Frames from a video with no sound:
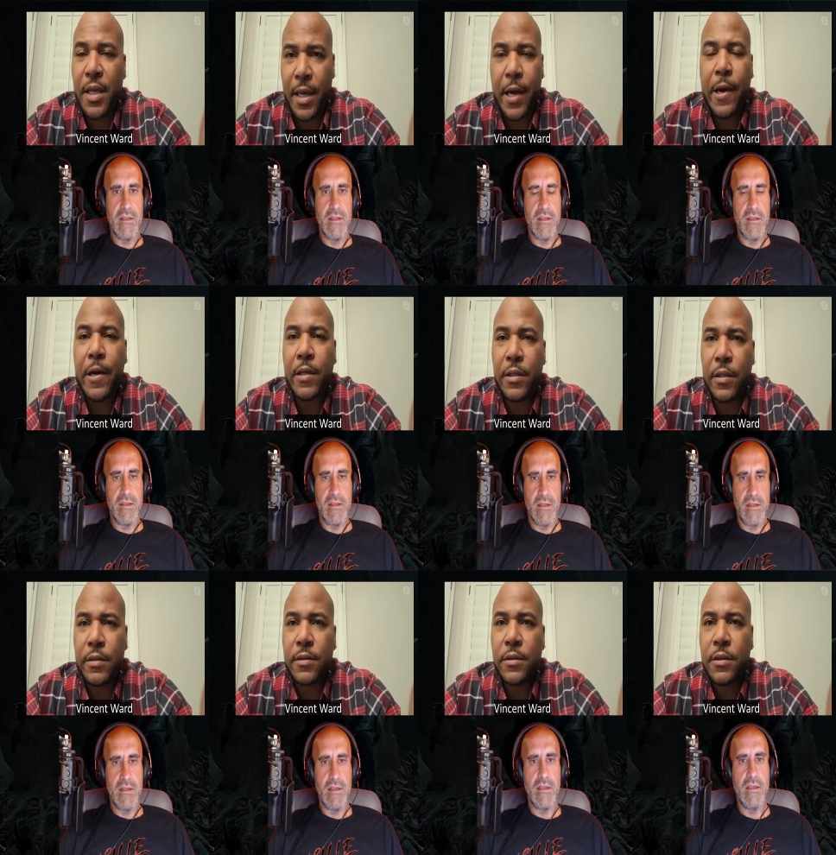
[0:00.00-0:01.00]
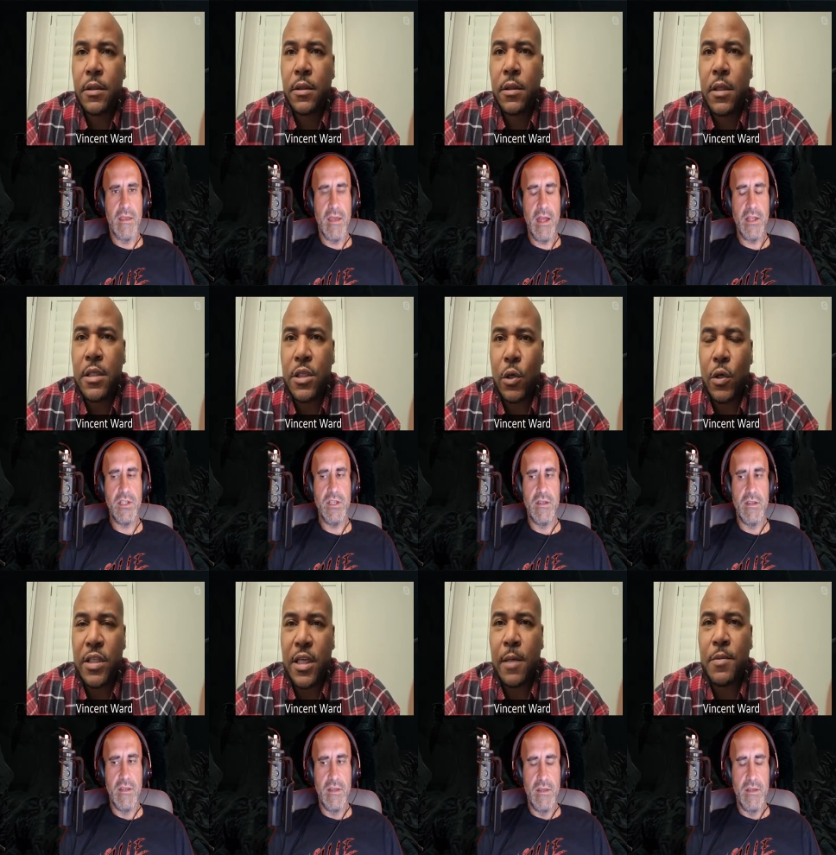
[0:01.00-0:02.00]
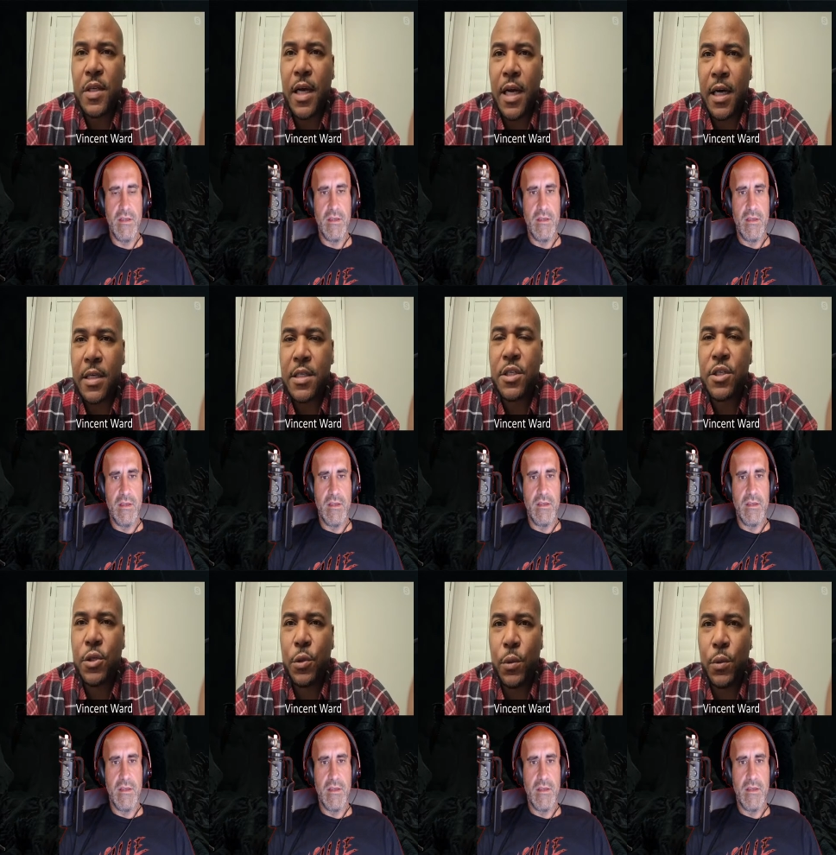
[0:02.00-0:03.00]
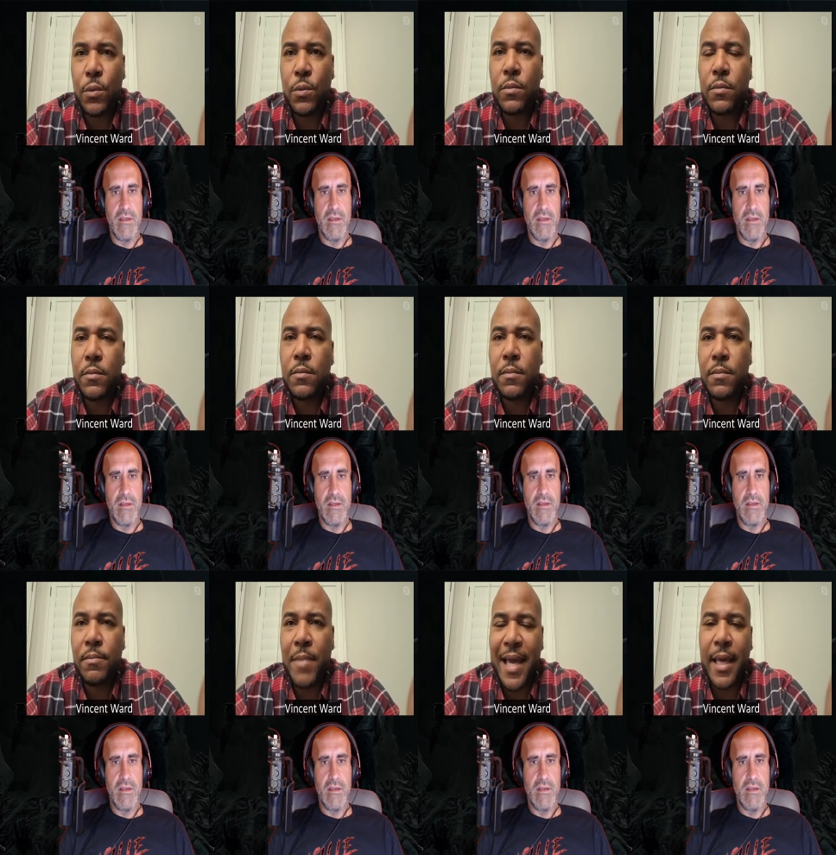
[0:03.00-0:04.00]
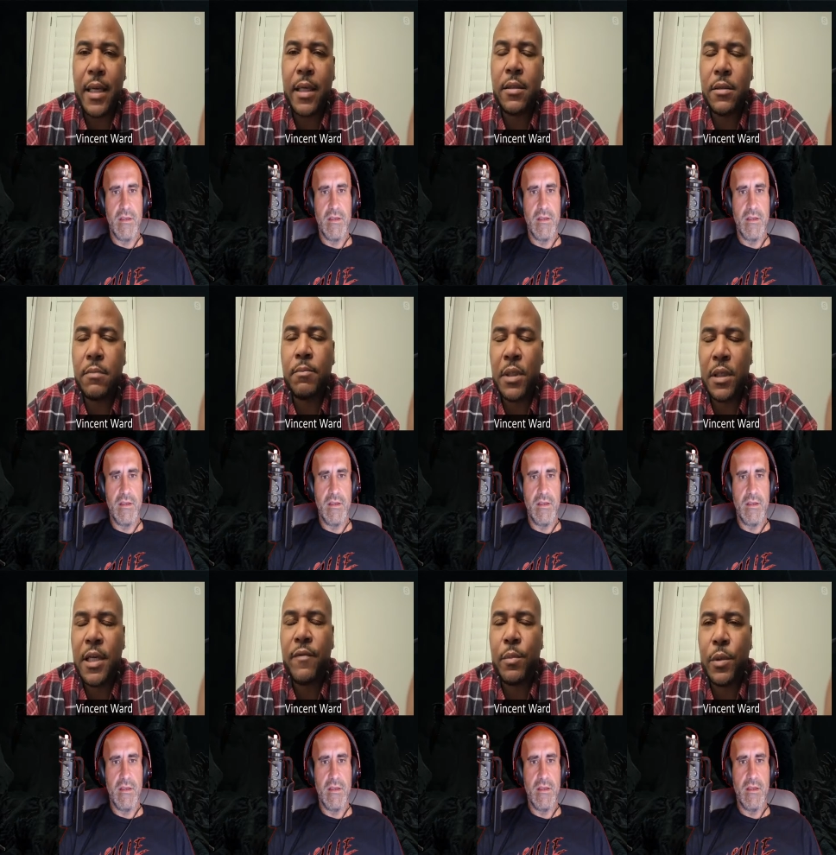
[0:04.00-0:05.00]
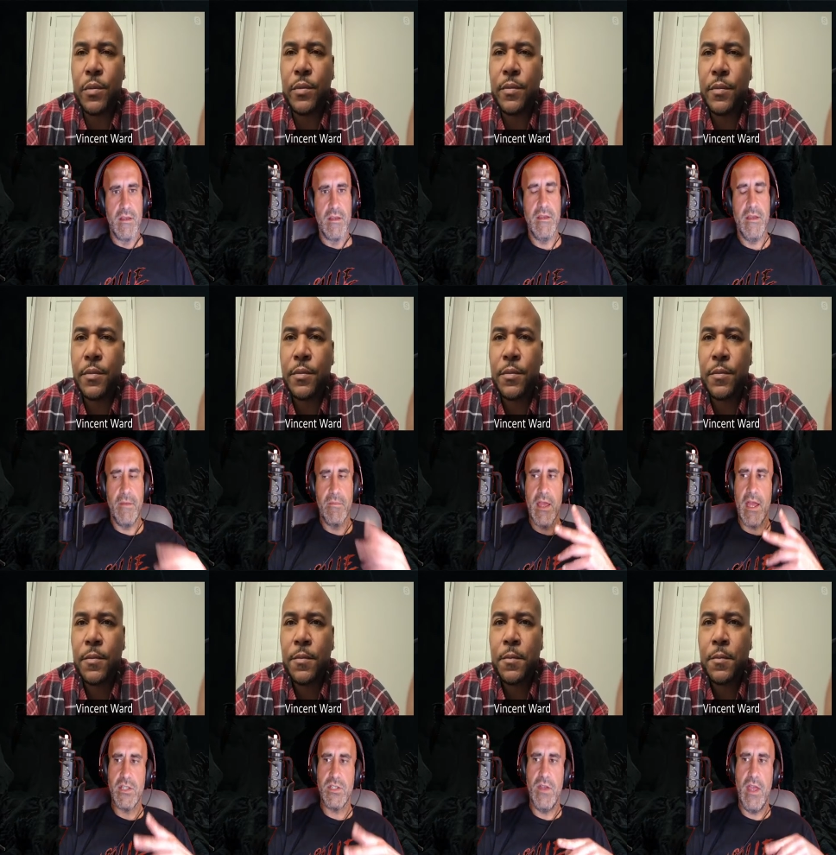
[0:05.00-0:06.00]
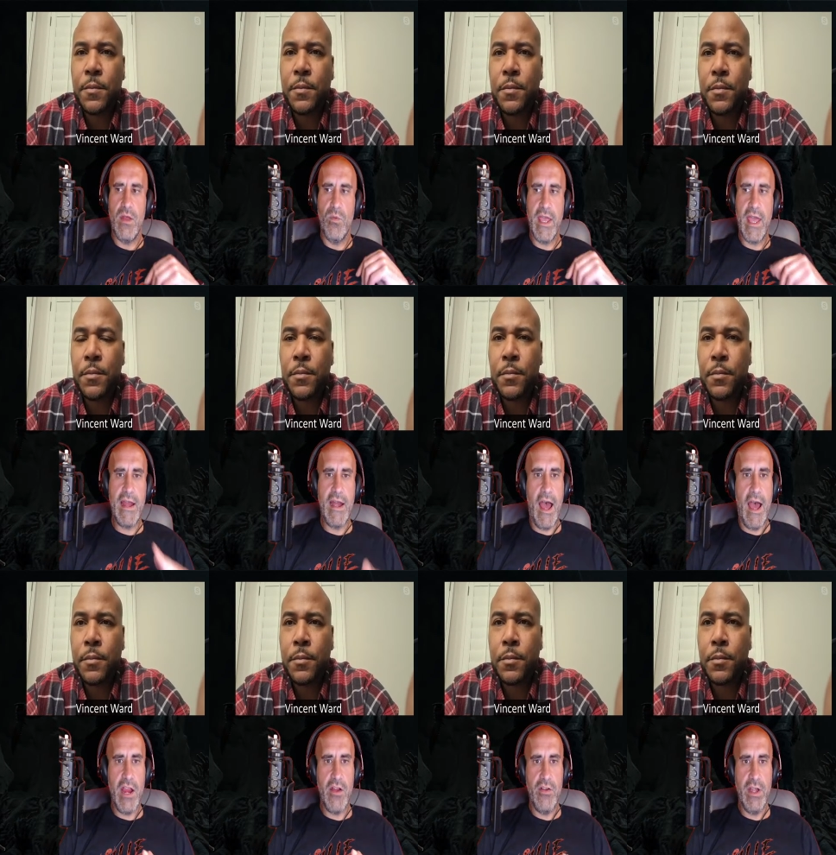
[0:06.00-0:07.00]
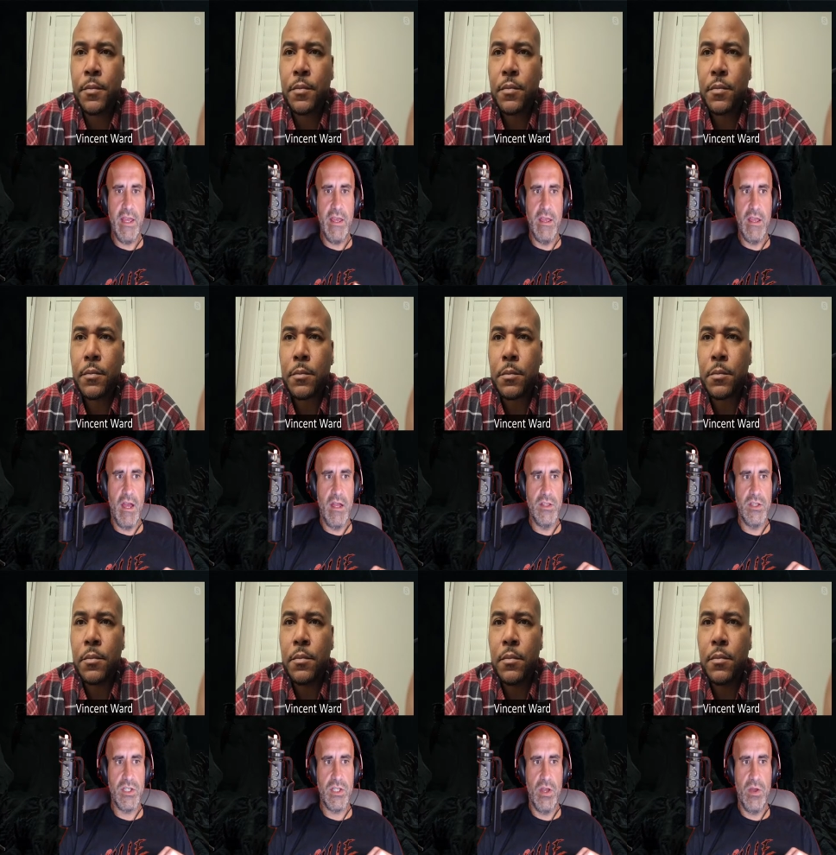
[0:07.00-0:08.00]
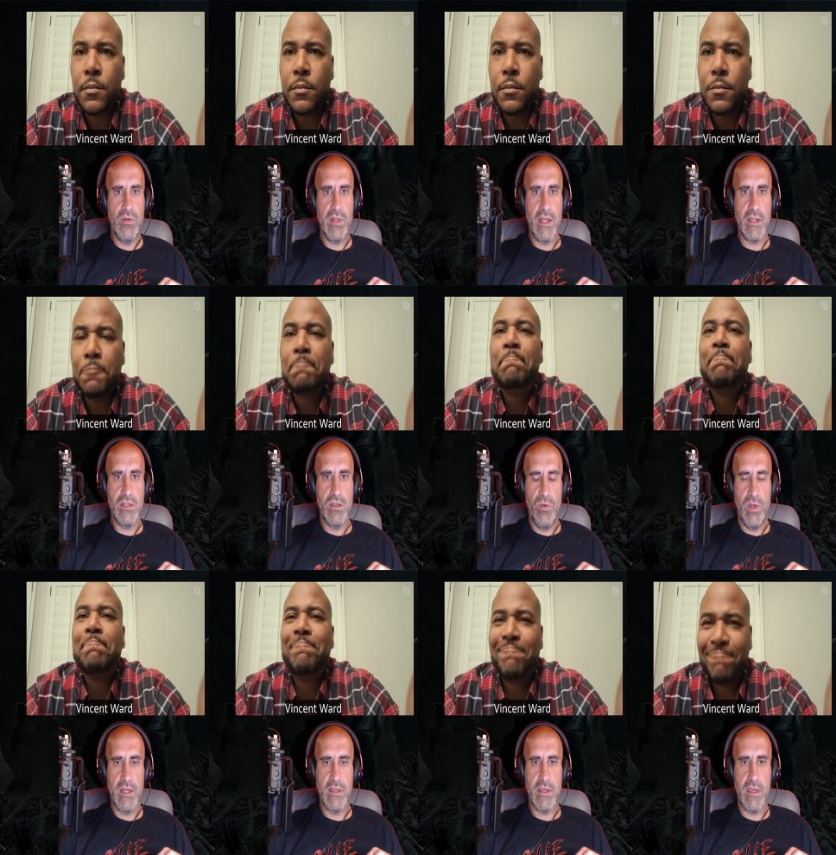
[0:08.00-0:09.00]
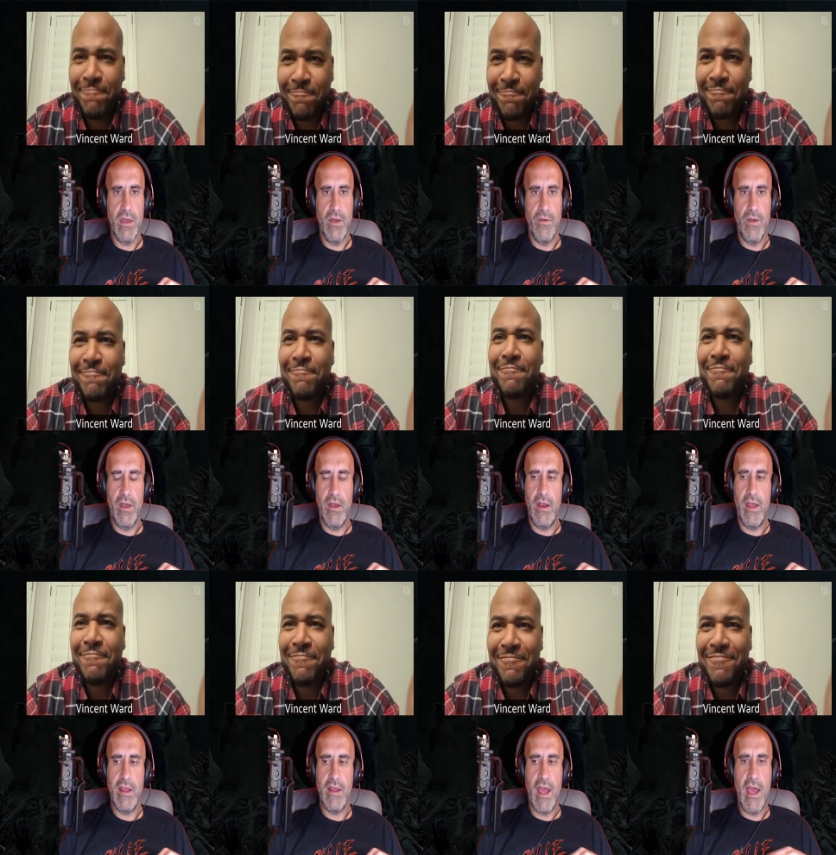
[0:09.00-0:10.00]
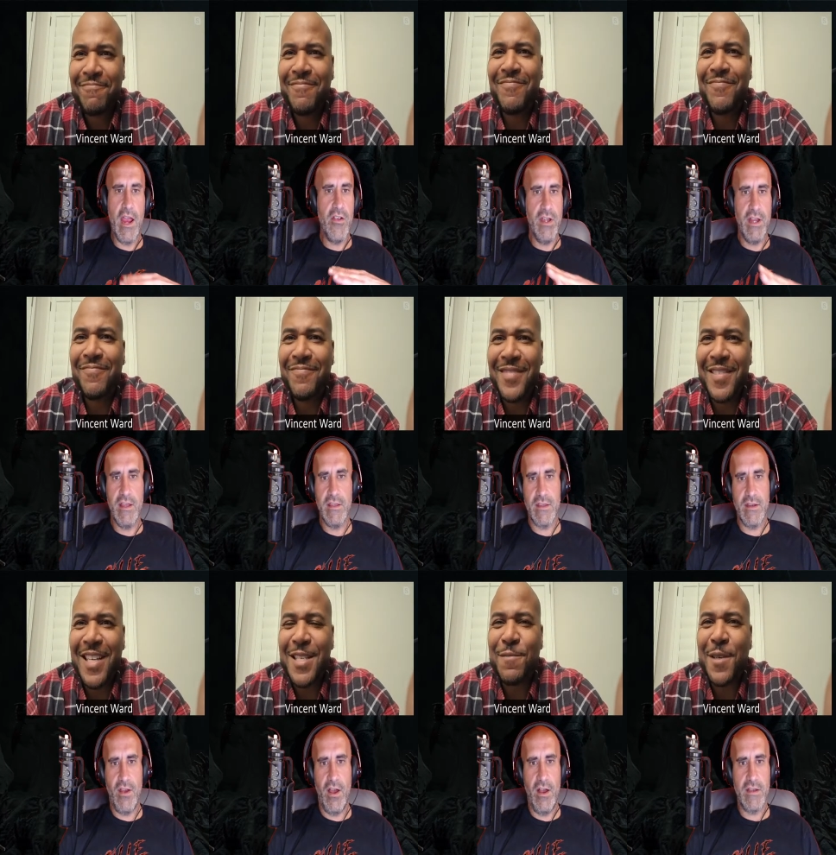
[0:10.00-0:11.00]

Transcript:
Speaker 1: character. Gotcha. And so it's up to us to make it believable.
Speaker 2: Yep, gotcha. And we had IronE on the show like two weeks ago. All right, IronE is an